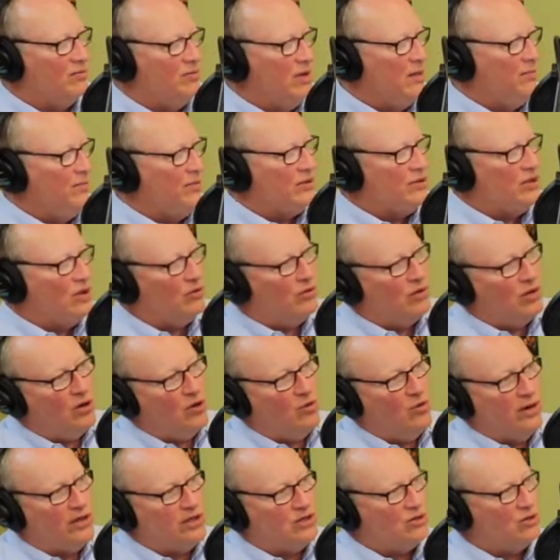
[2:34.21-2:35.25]
People don't know
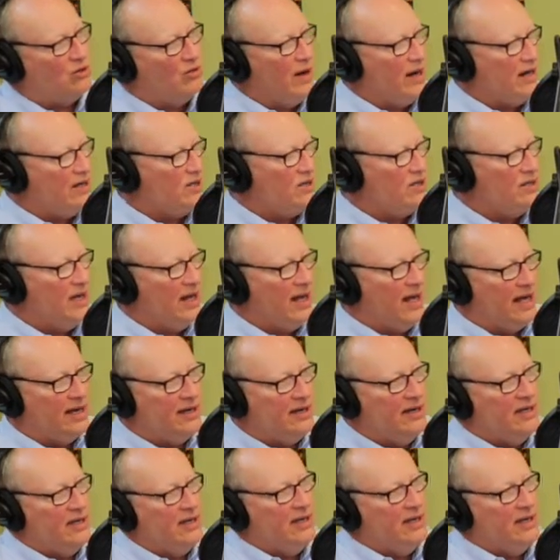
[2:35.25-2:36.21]
which direction to head,